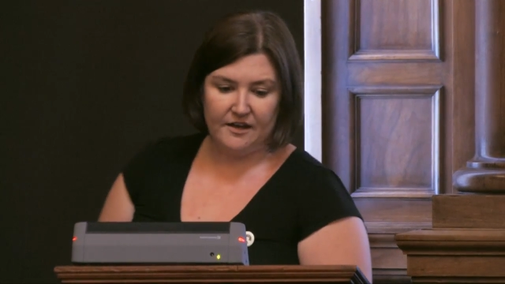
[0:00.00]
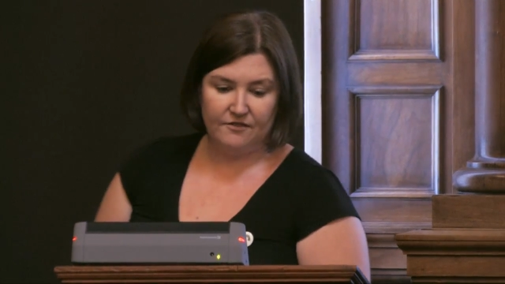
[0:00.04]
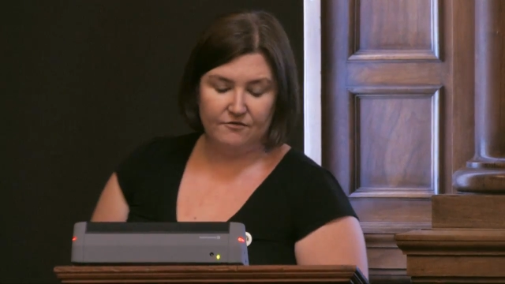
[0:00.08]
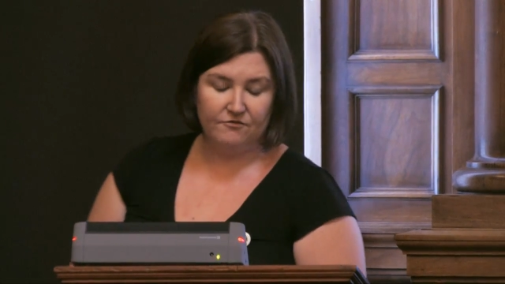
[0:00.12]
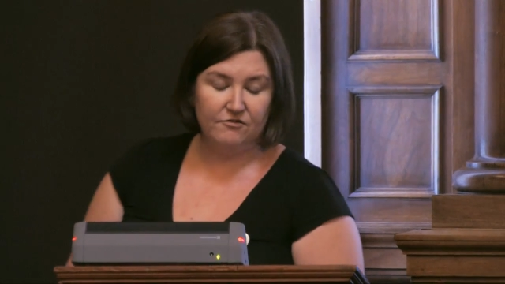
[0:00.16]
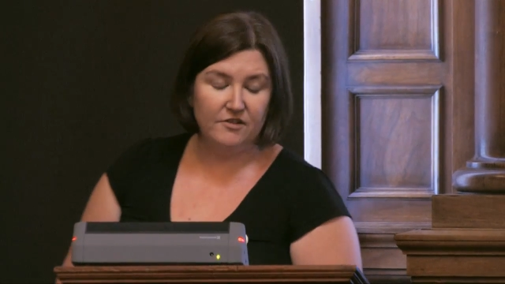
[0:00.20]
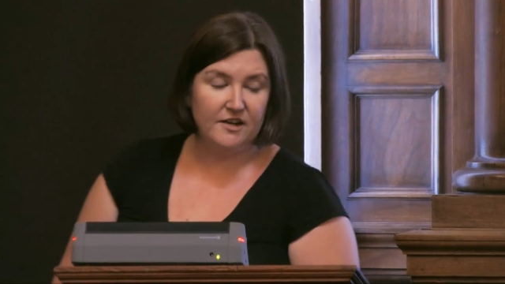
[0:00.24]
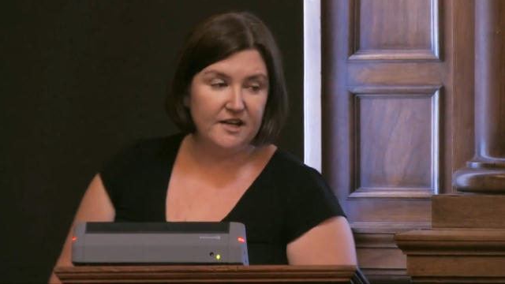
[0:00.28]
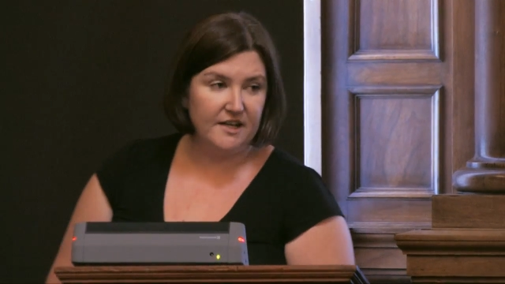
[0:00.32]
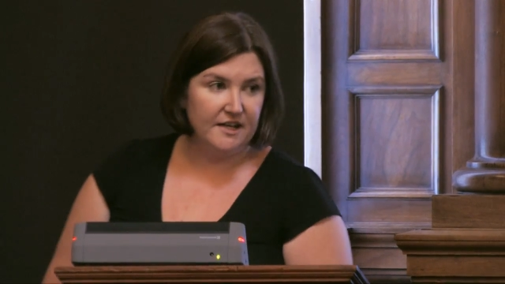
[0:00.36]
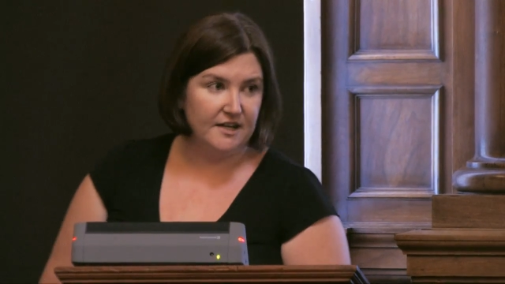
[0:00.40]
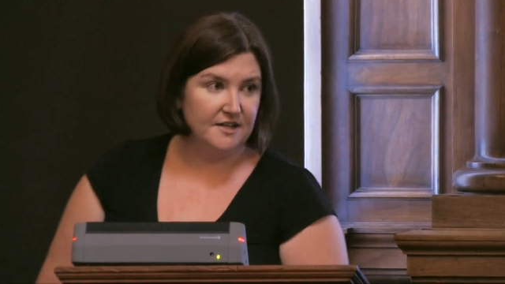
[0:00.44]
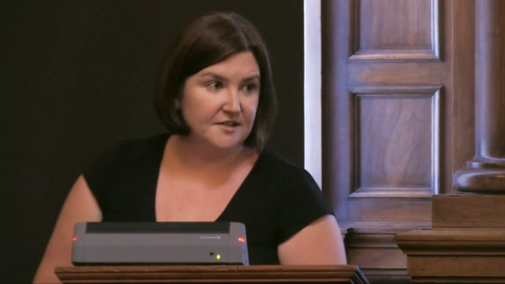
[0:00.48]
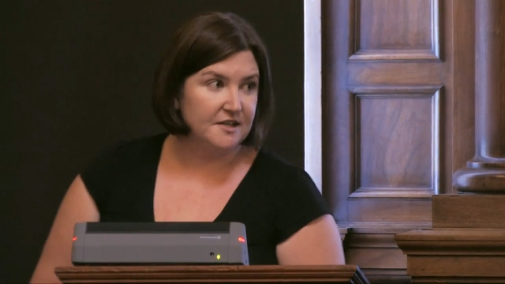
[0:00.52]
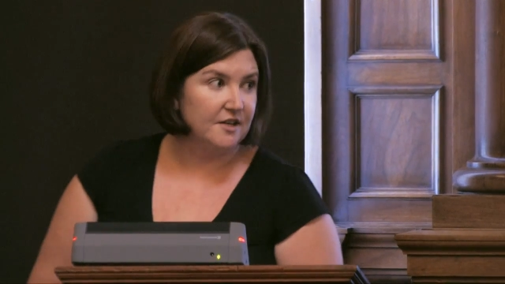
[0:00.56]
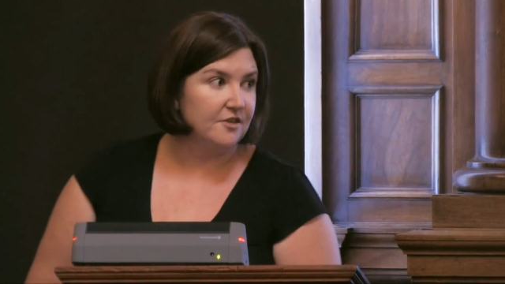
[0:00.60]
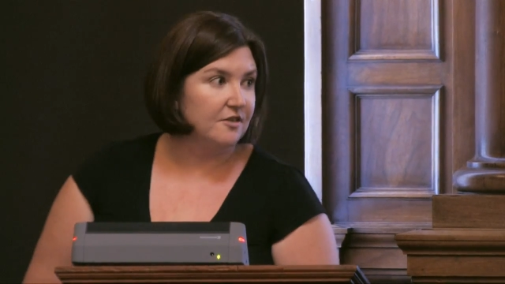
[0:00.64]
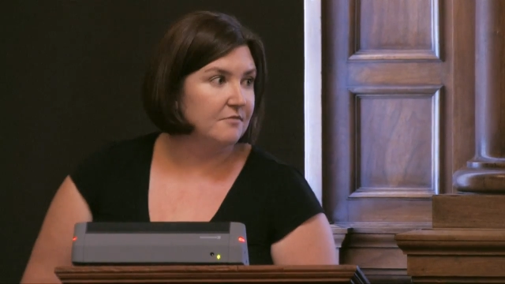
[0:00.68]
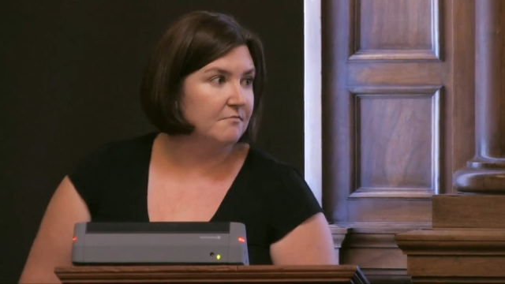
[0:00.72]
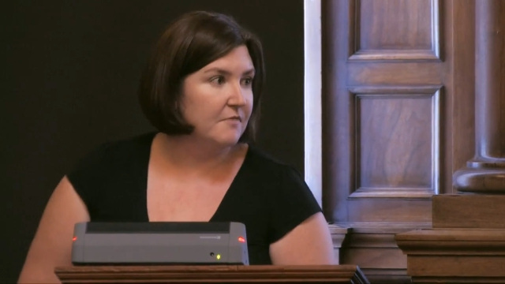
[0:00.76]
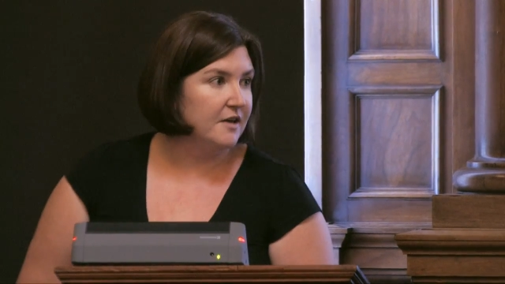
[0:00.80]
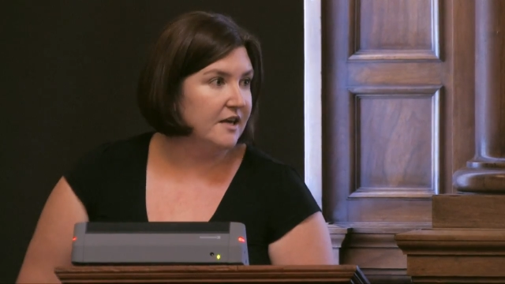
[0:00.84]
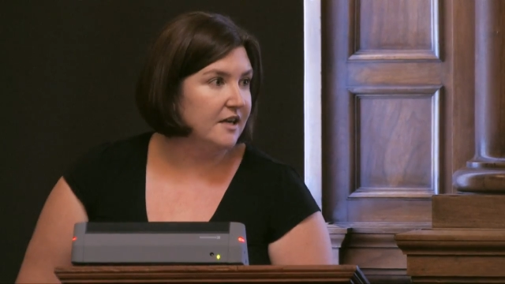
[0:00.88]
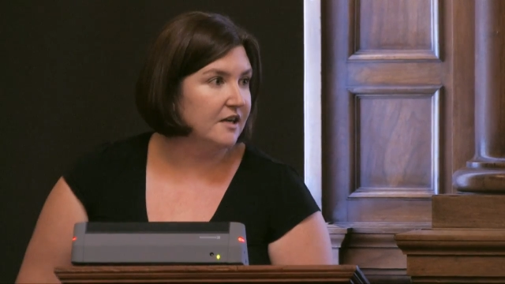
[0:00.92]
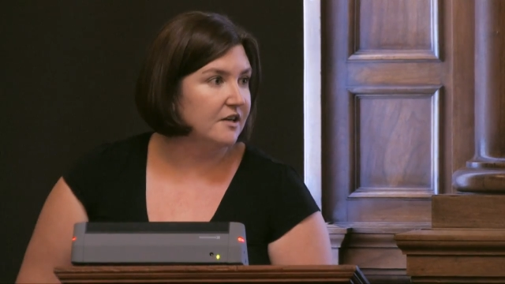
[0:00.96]
read that
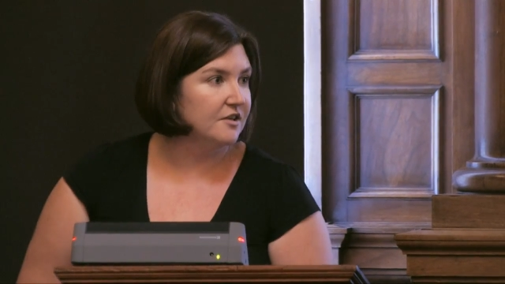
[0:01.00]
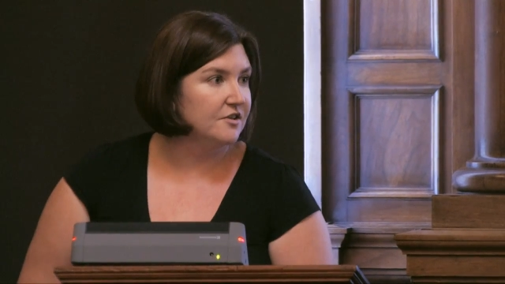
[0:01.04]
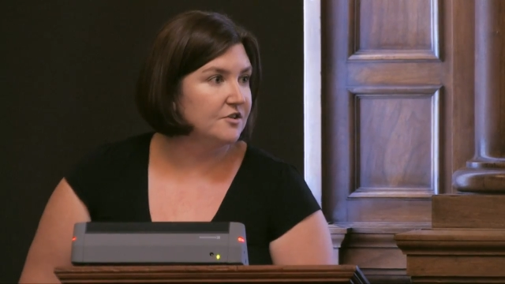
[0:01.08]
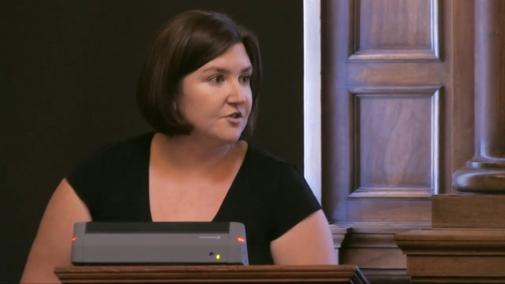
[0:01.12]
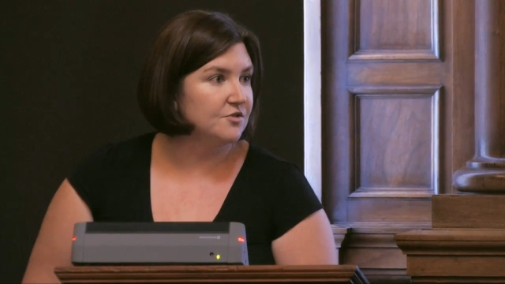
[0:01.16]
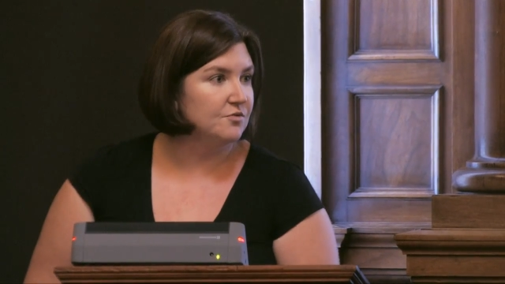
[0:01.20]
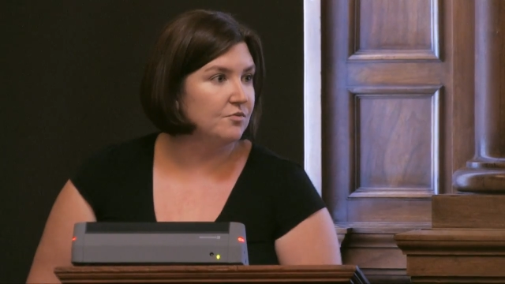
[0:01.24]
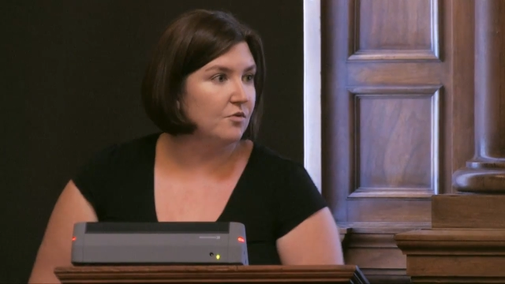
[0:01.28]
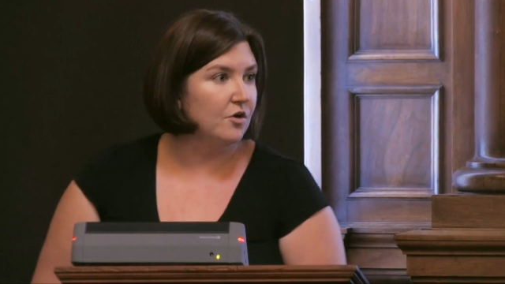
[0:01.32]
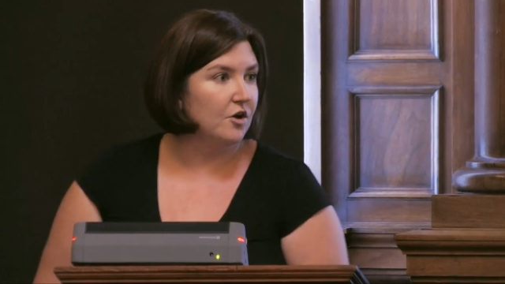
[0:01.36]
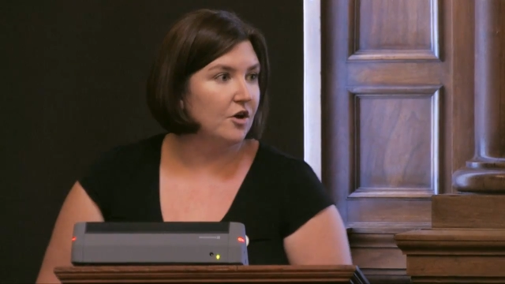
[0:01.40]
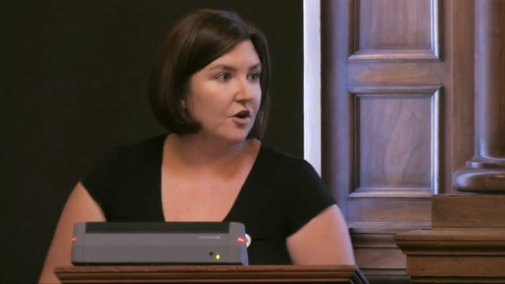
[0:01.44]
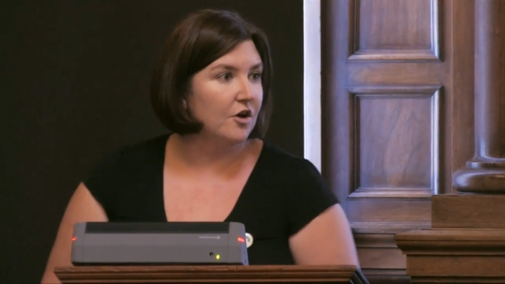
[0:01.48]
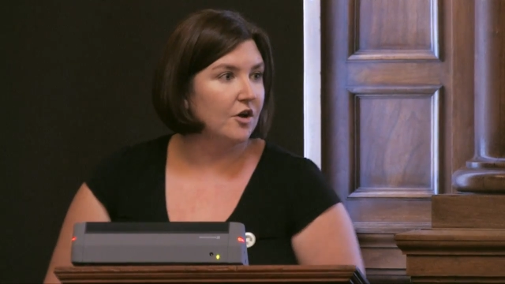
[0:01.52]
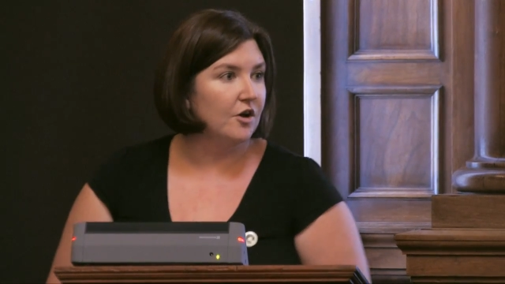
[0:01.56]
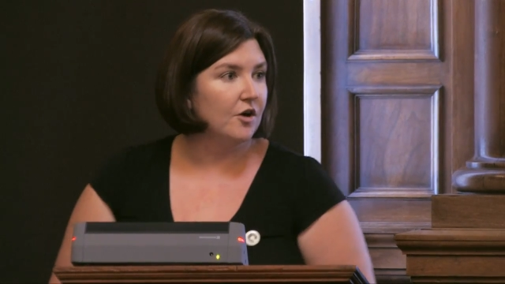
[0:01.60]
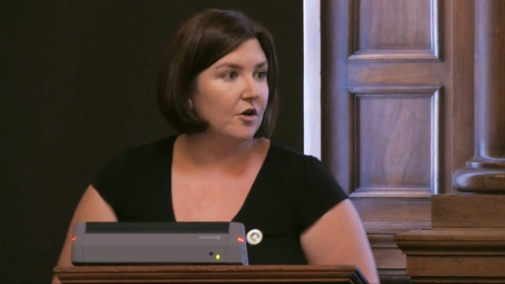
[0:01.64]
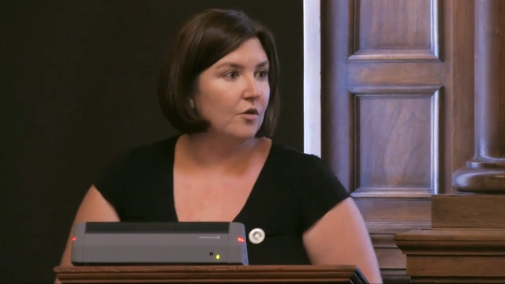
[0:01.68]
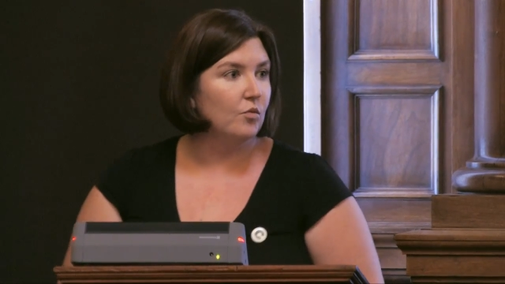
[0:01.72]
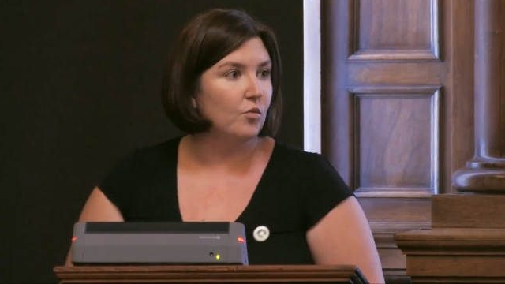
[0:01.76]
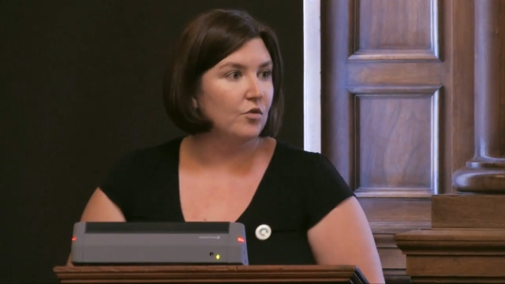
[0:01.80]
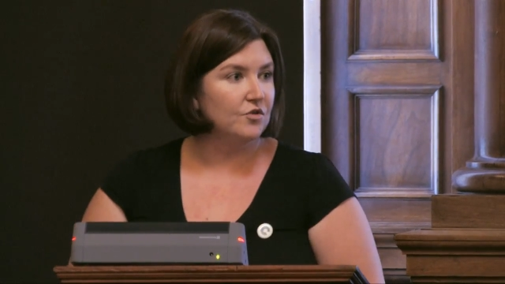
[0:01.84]
the makers were